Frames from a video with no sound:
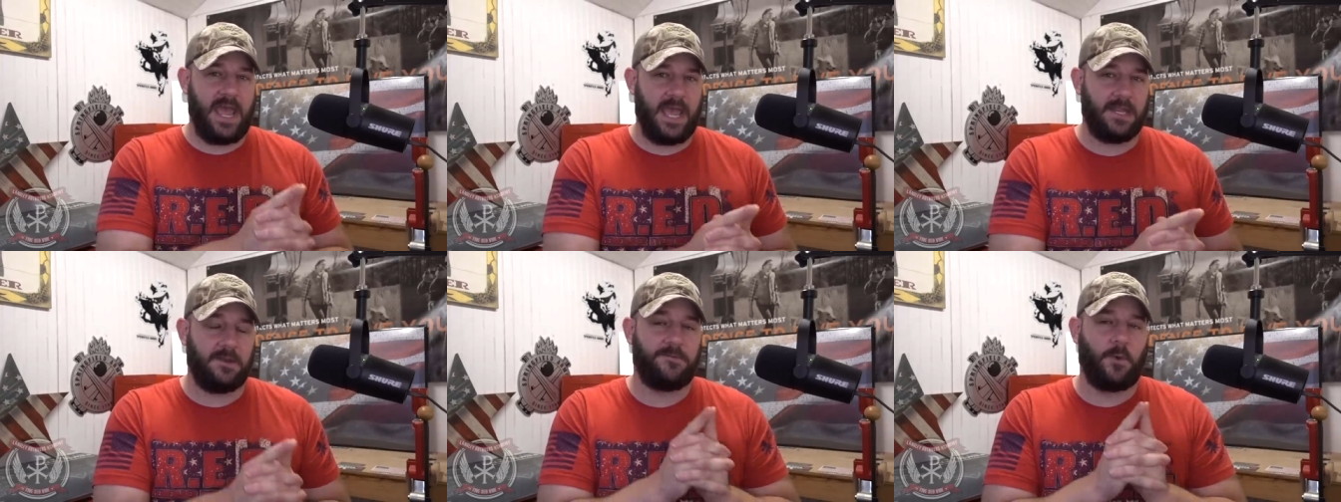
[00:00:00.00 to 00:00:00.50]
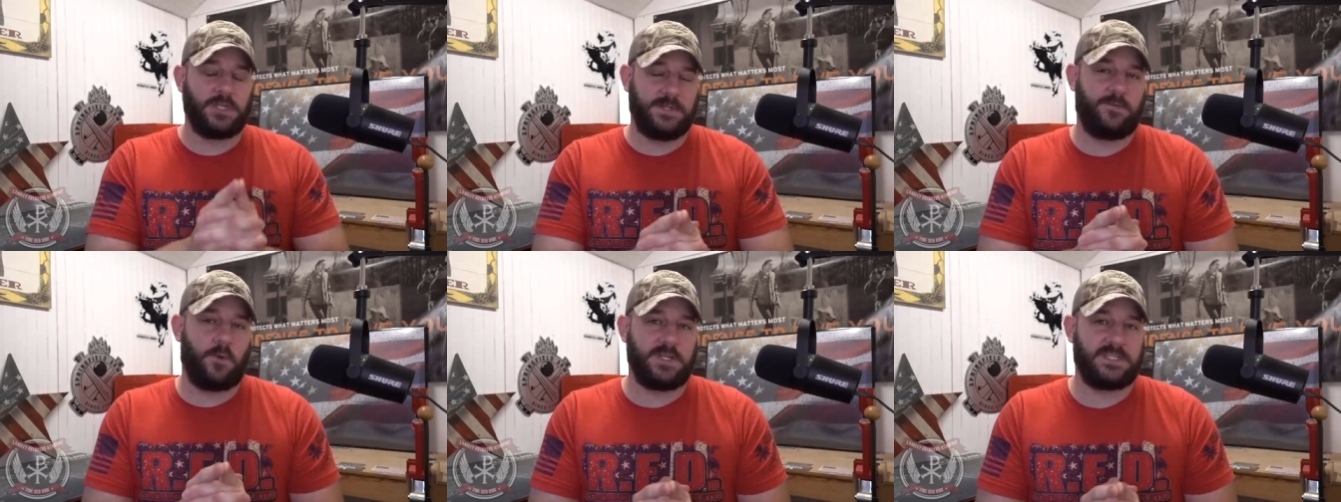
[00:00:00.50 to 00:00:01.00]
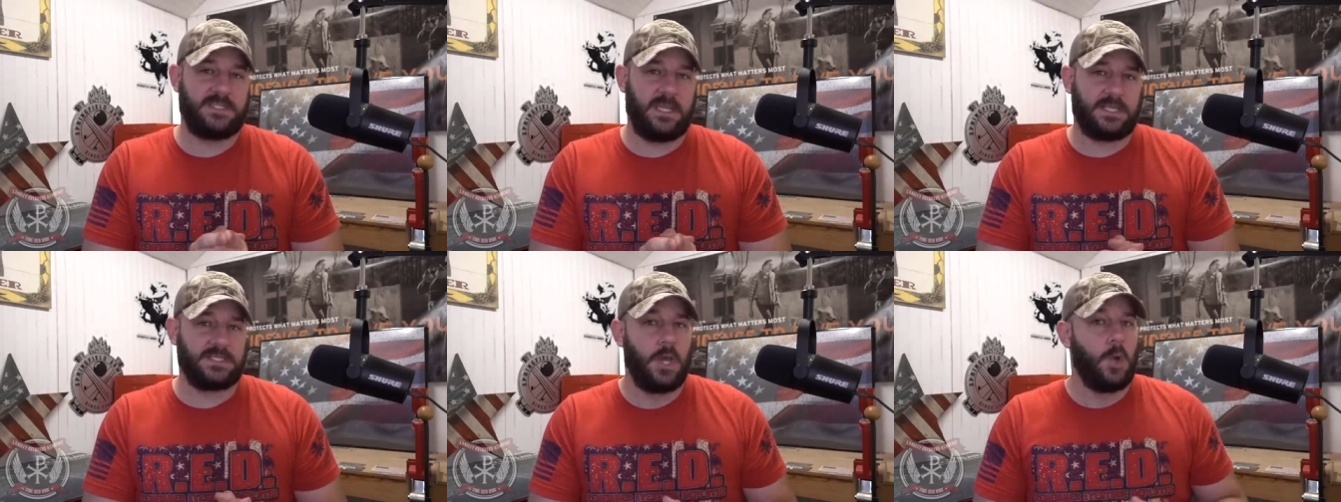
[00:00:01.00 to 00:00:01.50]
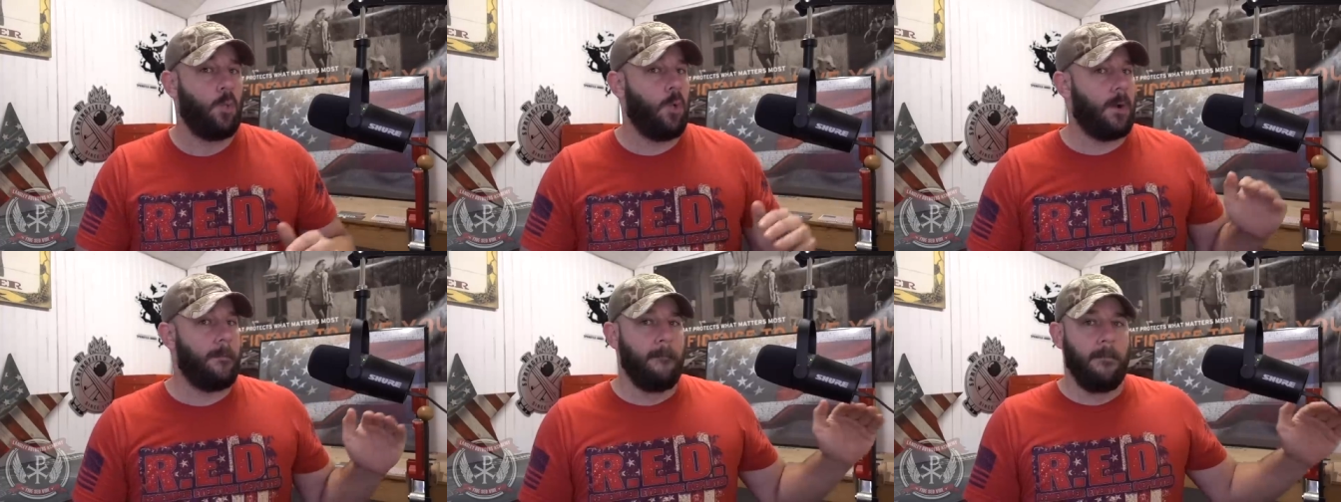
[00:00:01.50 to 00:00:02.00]
8 and 1446
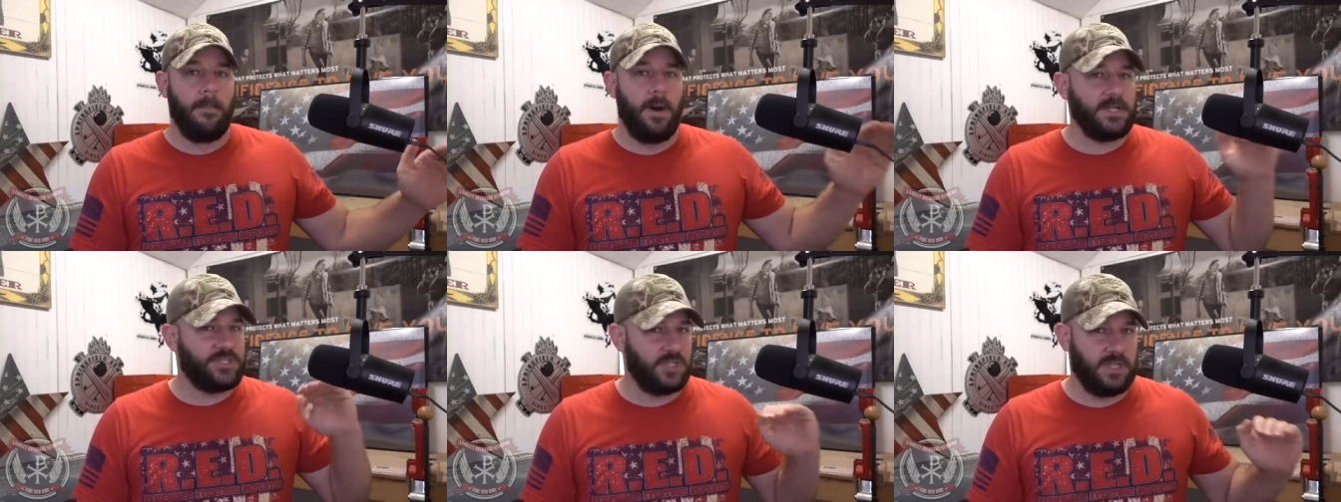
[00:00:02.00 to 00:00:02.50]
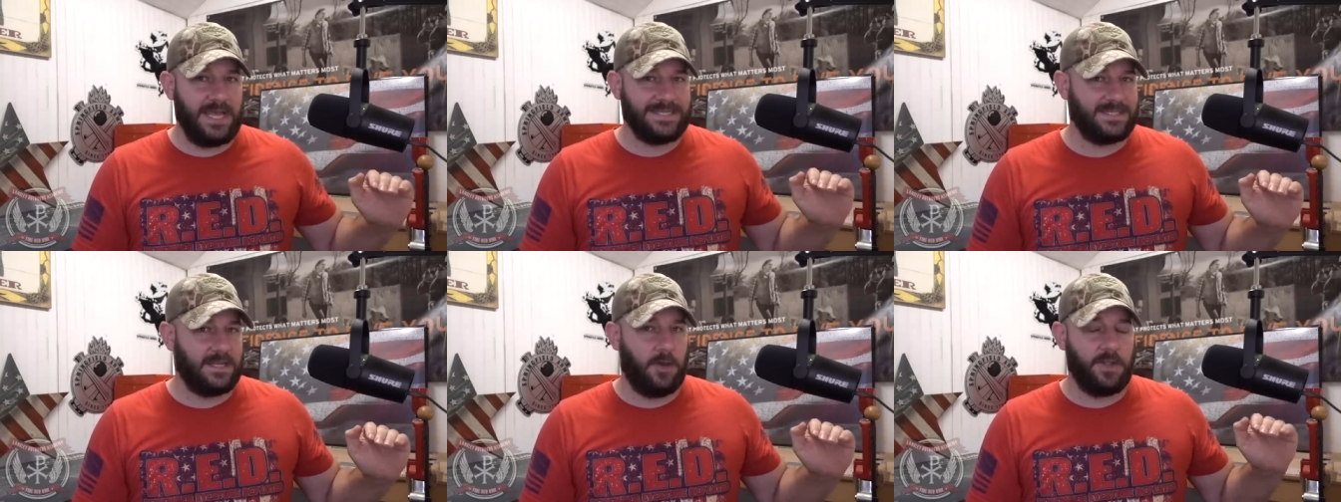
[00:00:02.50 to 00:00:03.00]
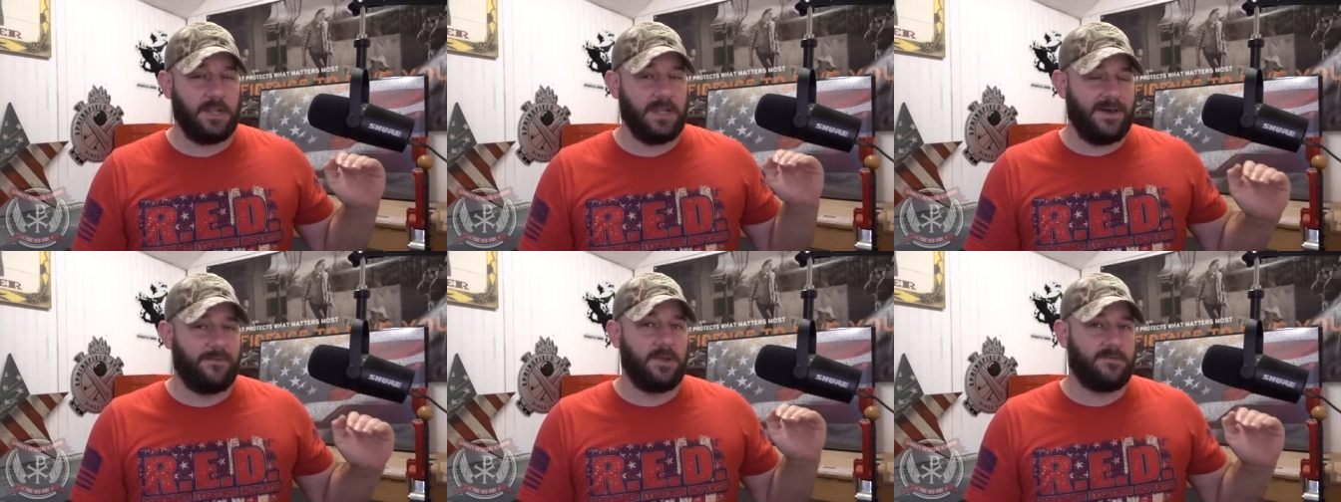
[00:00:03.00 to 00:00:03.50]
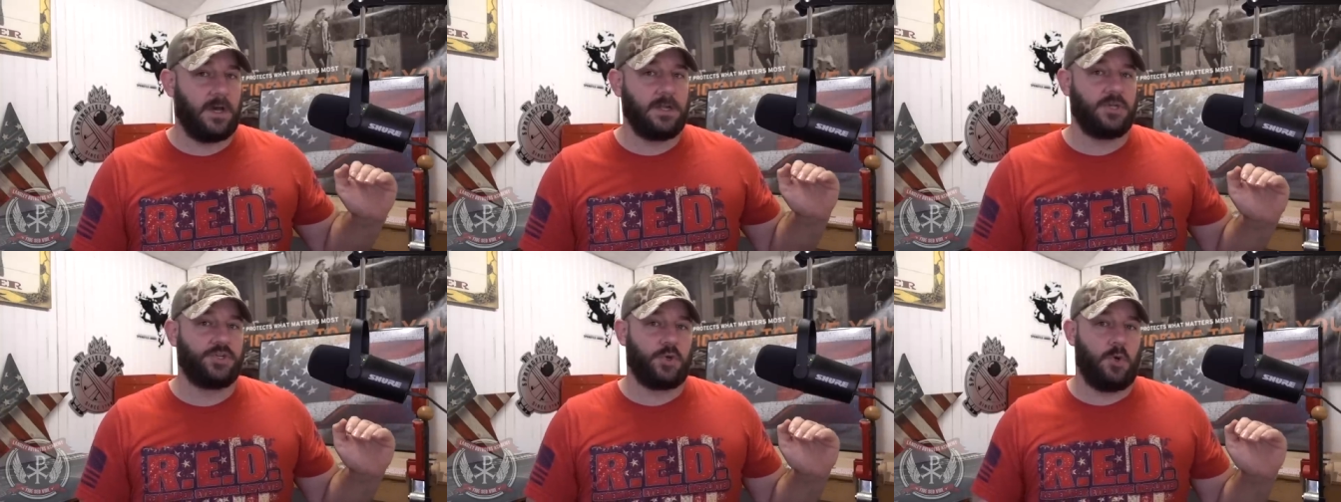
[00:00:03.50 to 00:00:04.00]
were much less on a level of
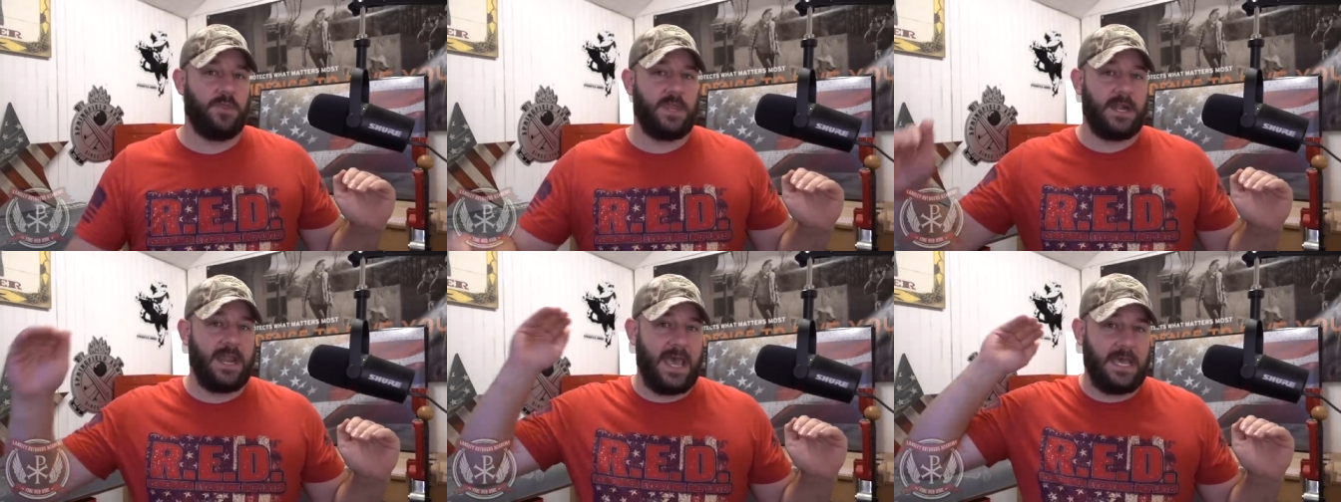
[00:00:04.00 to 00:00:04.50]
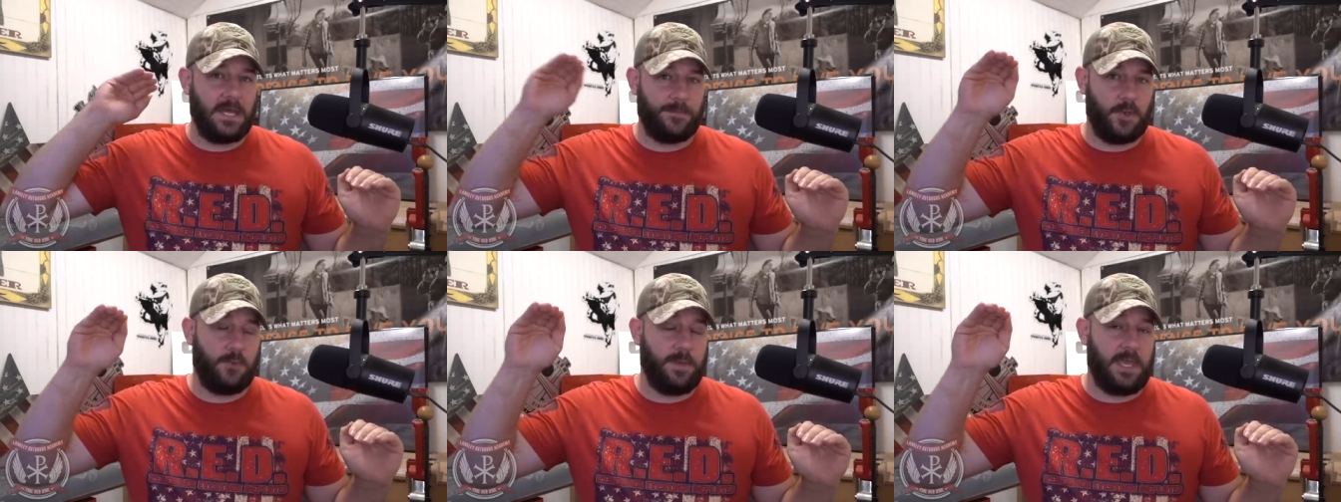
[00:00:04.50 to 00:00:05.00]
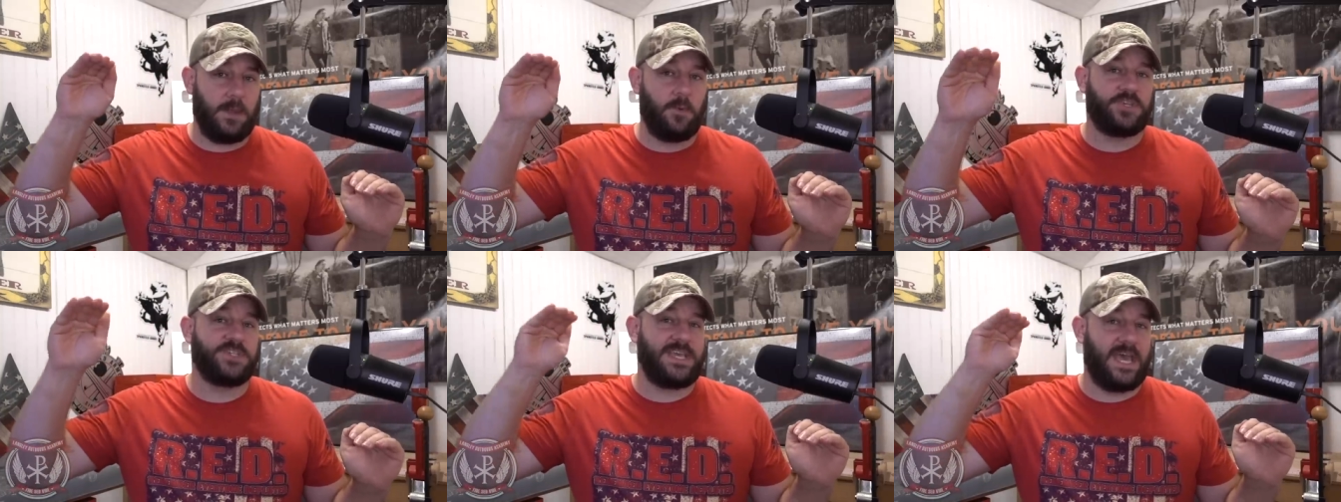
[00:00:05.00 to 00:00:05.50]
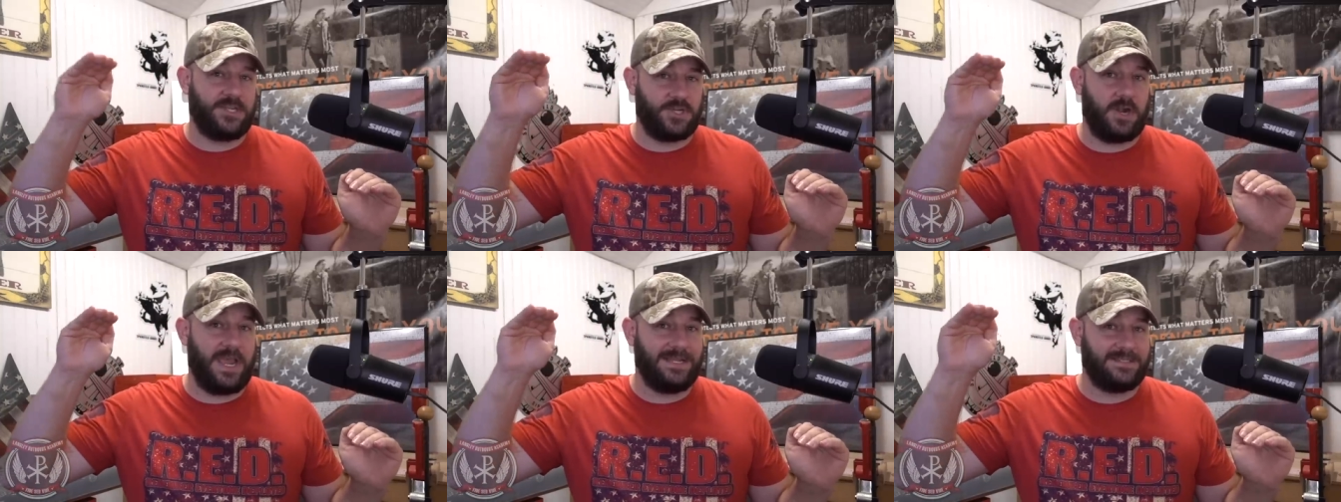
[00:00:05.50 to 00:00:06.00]
gun control than an AWB, which is
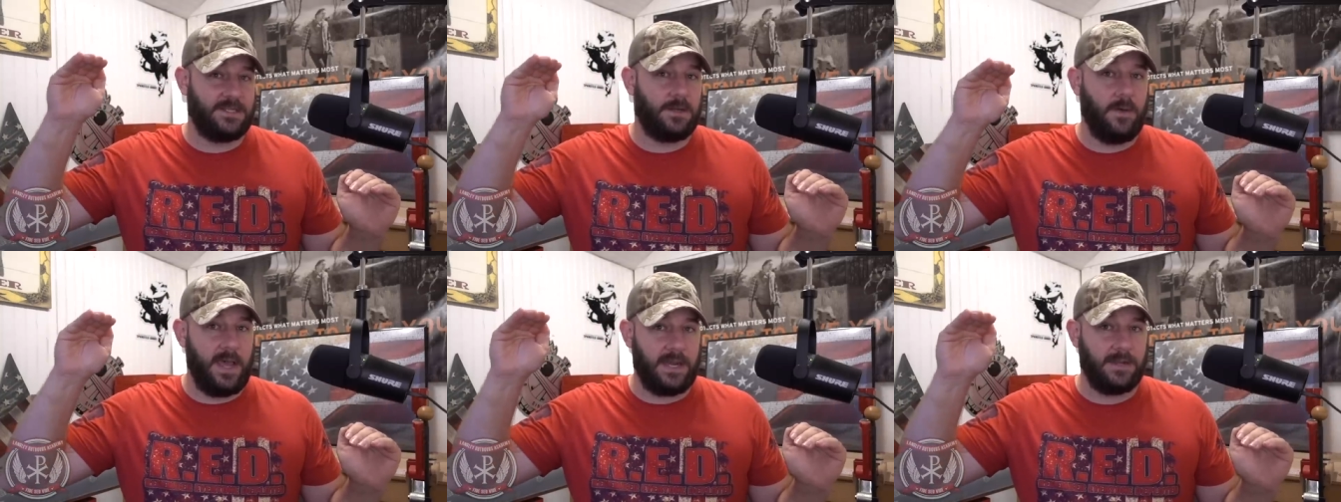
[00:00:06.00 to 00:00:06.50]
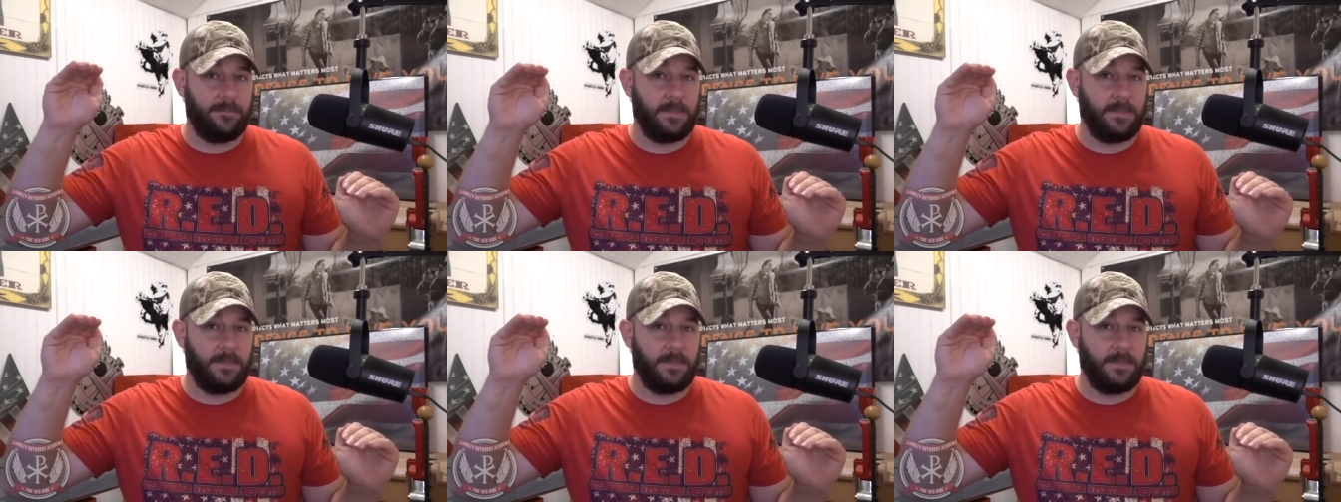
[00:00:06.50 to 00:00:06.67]
H.R. 1808.